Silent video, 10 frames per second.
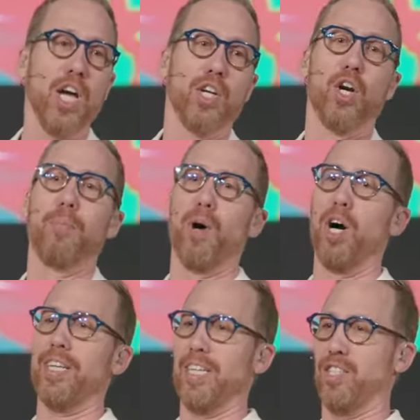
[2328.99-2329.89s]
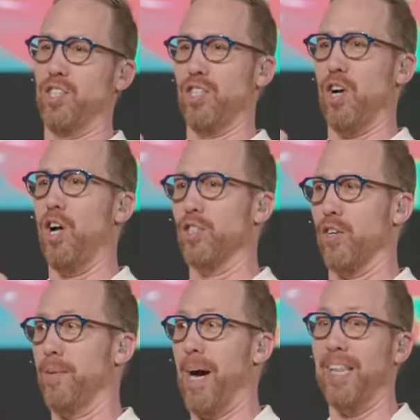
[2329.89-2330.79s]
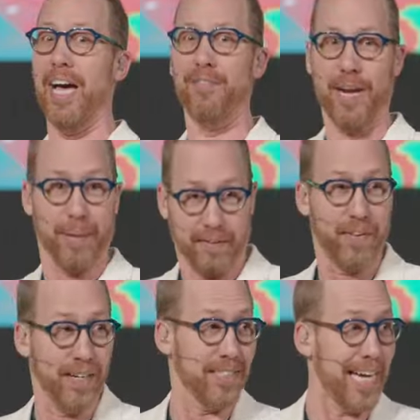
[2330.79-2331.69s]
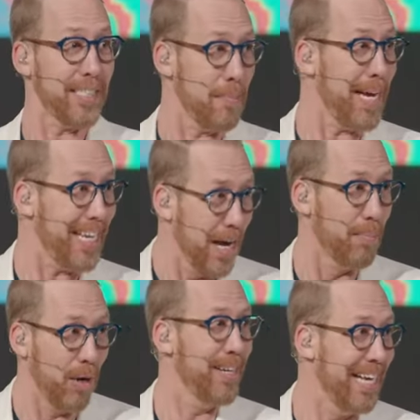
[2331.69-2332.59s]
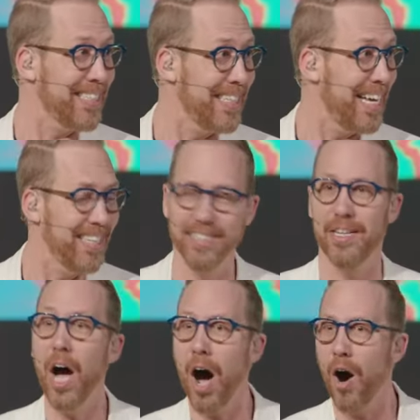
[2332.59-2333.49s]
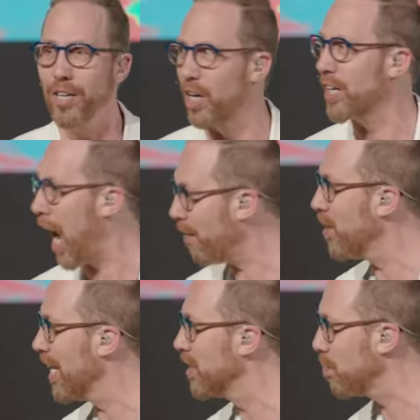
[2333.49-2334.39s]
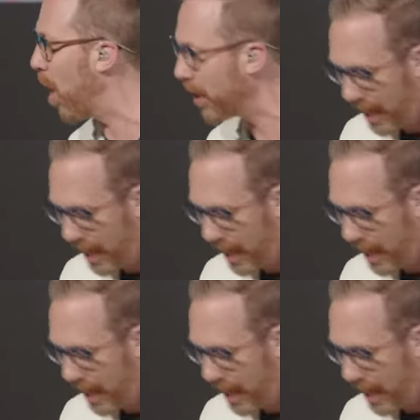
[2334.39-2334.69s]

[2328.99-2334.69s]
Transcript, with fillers: your book is just altering my life. And I'm like, Pharisectomy? Broken escalators? No, your governance book.